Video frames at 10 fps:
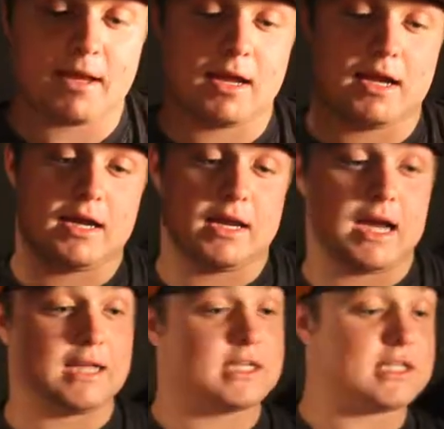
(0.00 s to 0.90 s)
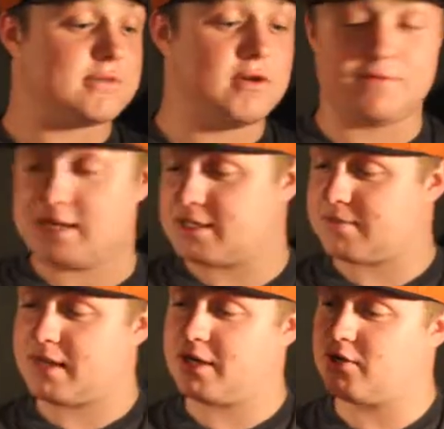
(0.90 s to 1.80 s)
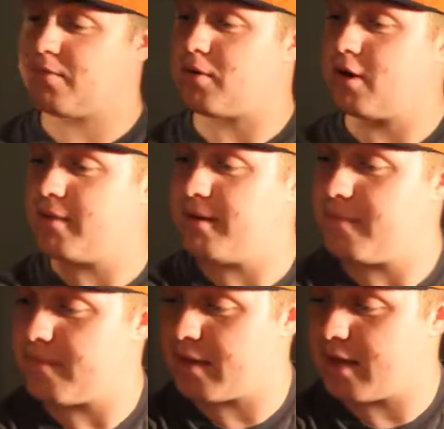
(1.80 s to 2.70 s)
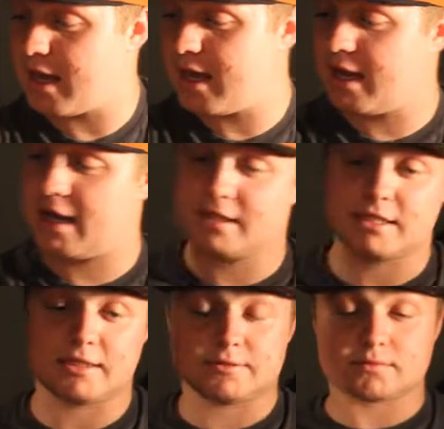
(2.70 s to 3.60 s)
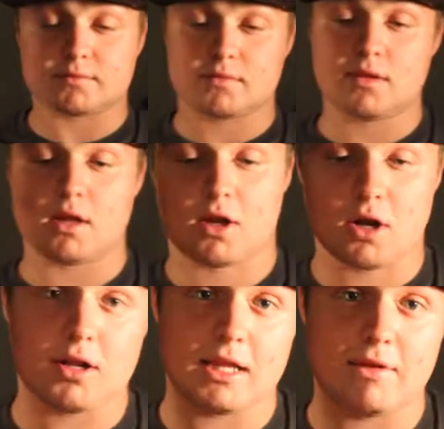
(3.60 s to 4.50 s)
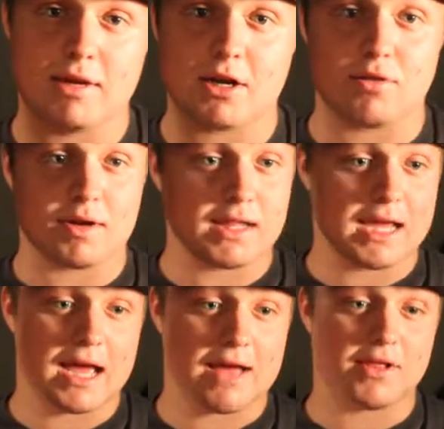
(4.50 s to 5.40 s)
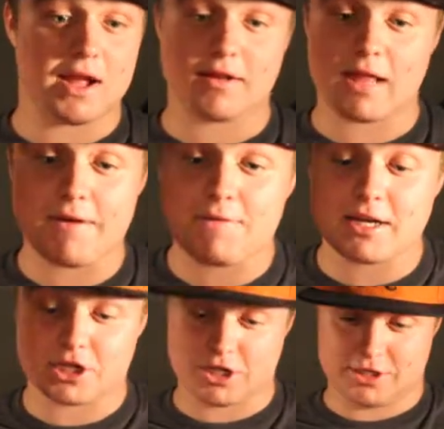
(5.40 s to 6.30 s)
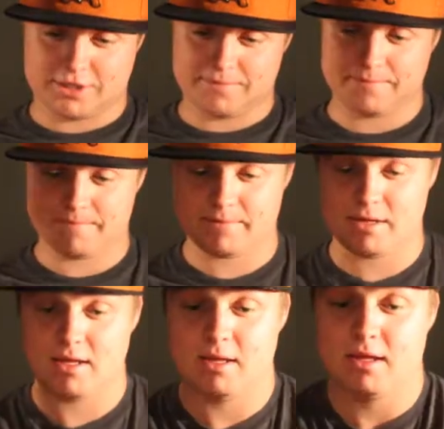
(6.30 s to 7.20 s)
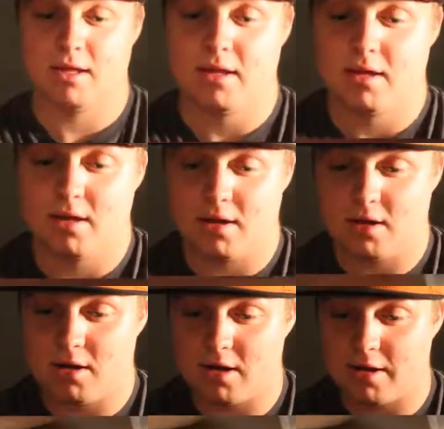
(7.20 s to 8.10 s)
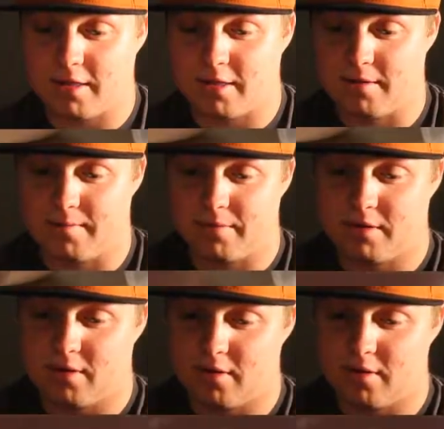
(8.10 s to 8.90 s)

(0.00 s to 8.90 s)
I just moved into my new apartment, and currently we don't really have a lot of light fixtures. Awesome.